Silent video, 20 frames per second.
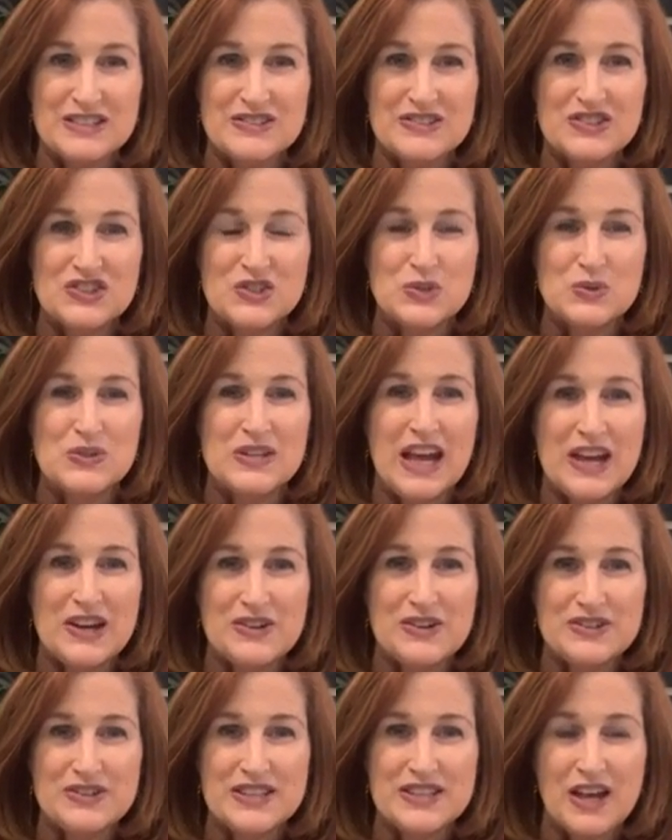is to
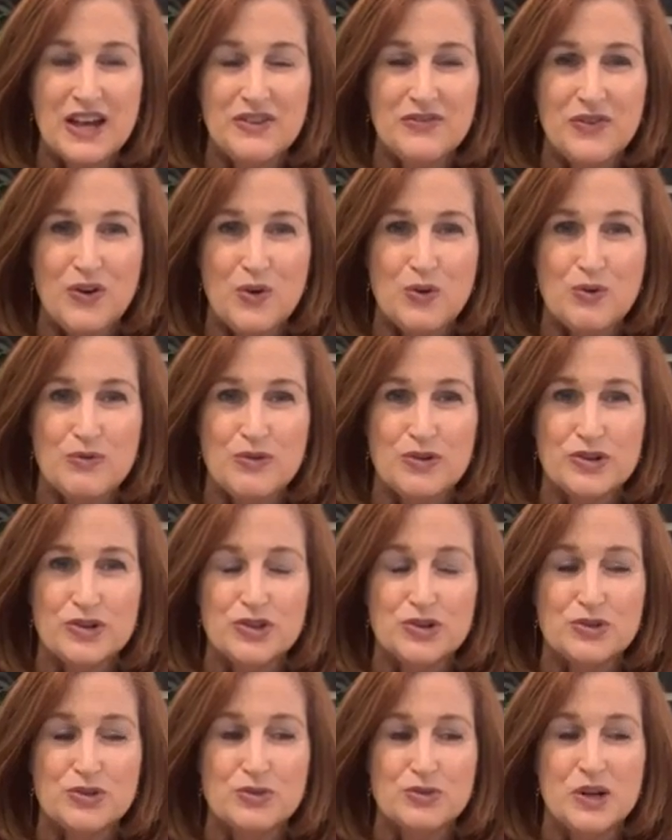get yourself
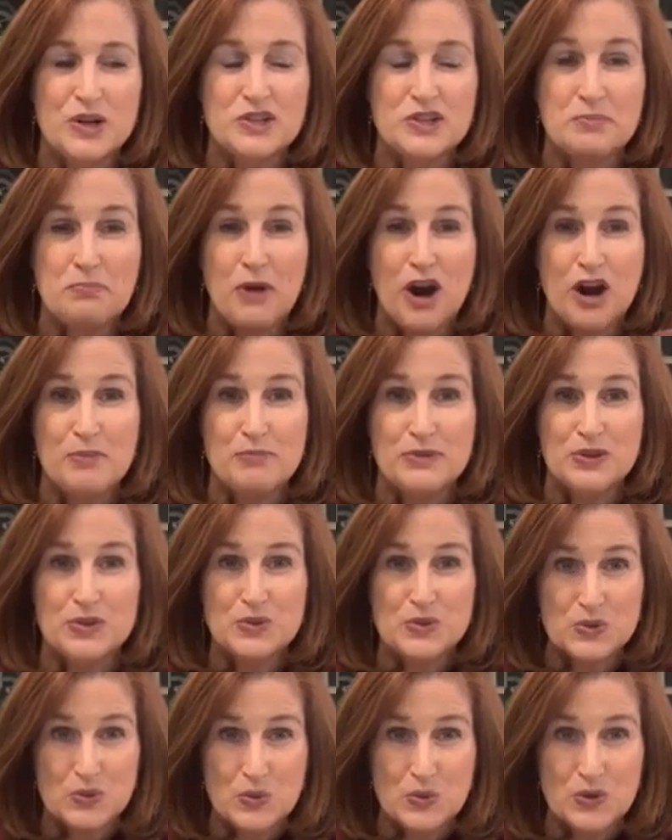over to a
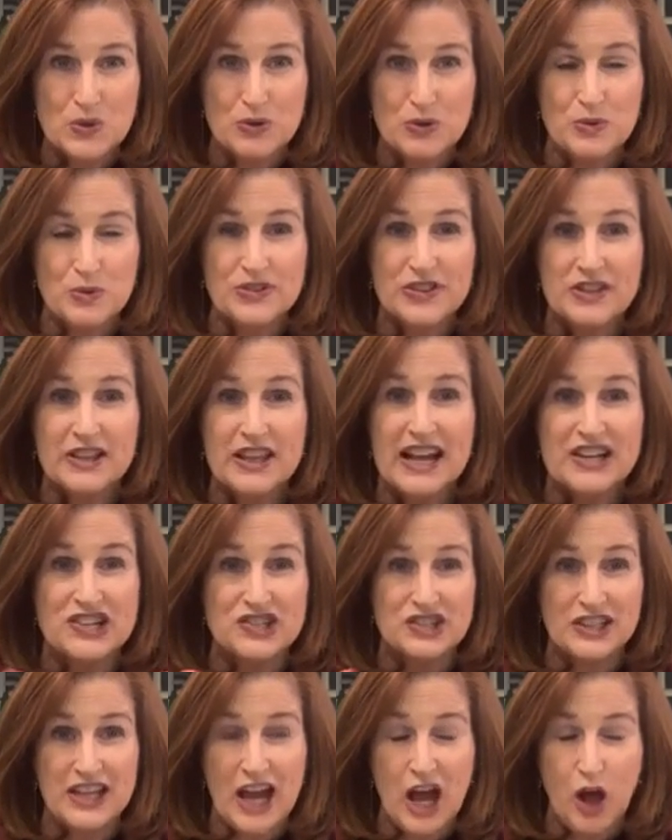department store where they'll
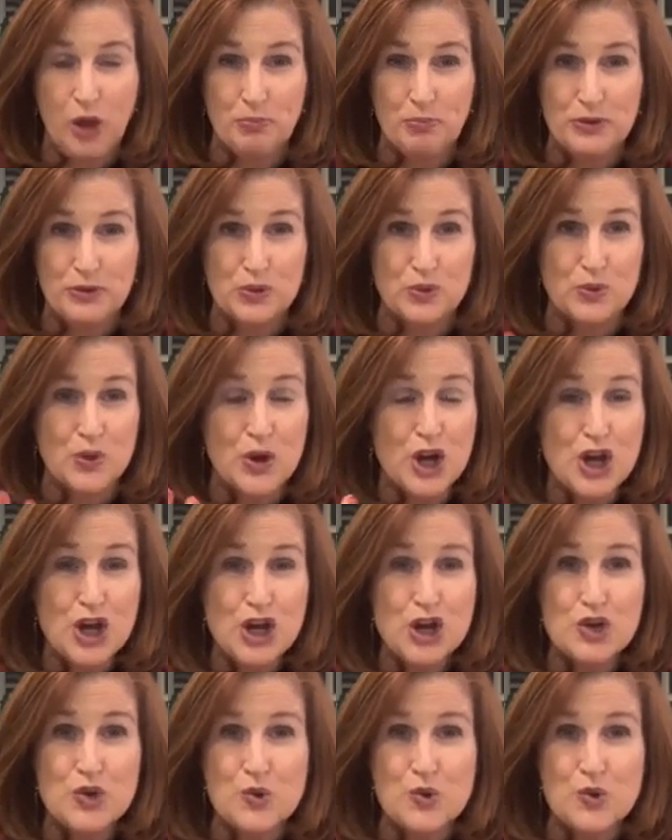actually help you.